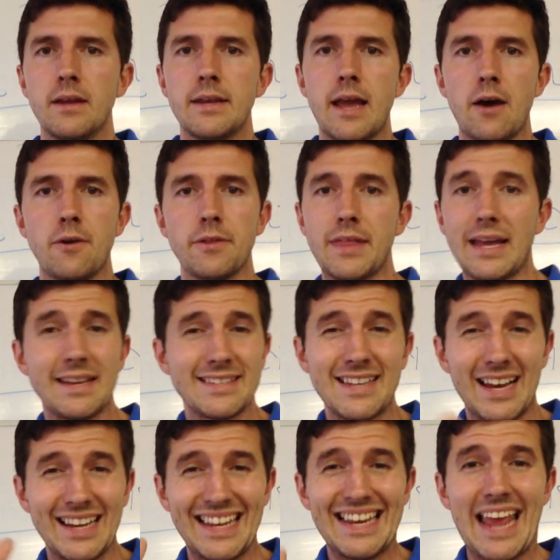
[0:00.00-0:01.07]
Now, that is
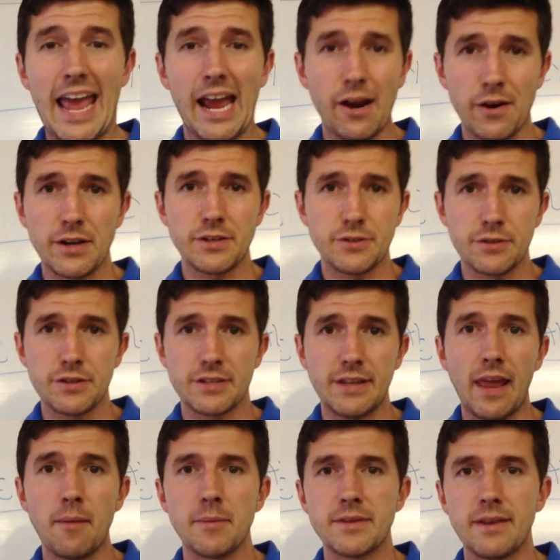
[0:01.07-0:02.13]
not inherent to the
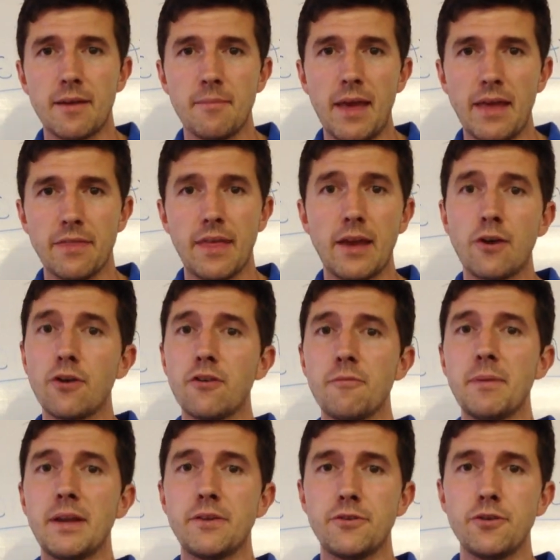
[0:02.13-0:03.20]
statements I made. They could have
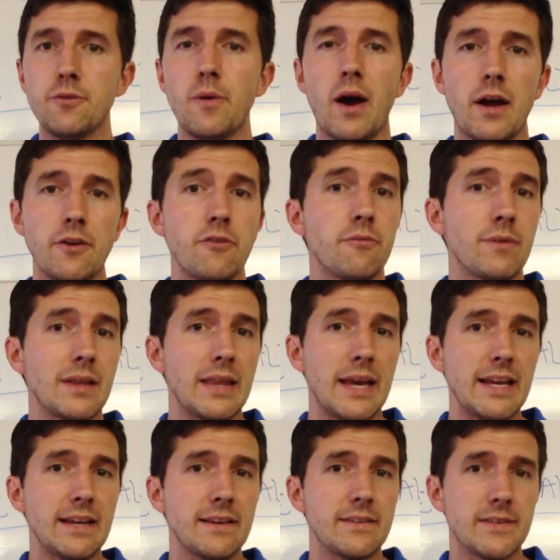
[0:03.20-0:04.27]
been two
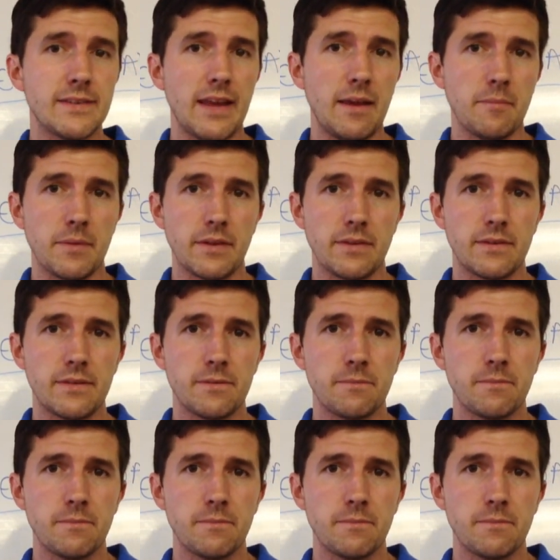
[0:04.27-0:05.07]
unrelated statements.